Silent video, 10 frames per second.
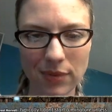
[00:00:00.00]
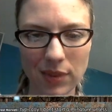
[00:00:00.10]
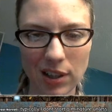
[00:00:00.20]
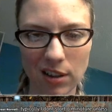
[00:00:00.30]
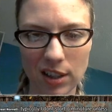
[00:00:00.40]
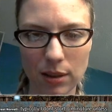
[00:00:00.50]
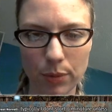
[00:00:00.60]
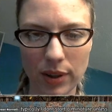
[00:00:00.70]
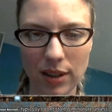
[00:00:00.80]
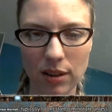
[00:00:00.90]
not great at
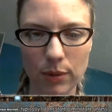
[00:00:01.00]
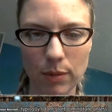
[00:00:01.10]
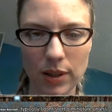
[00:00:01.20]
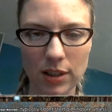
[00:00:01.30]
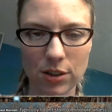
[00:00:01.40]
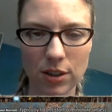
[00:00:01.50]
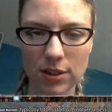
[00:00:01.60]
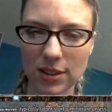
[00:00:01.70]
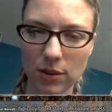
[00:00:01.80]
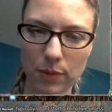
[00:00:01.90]
planning my miniature,
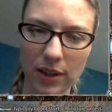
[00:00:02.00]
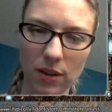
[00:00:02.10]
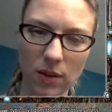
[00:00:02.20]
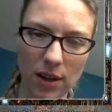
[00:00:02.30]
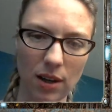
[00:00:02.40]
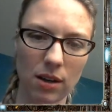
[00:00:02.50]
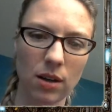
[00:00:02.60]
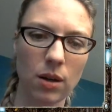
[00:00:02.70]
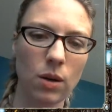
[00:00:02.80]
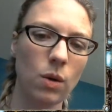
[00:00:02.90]
so I'm like, okay,
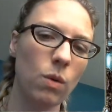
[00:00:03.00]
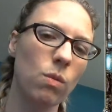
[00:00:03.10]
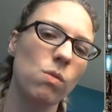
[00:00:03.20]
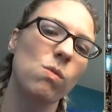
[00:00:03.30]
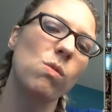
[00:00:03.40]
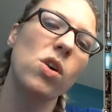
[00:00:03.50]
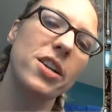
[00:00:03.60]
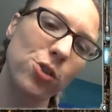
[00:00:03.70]
what is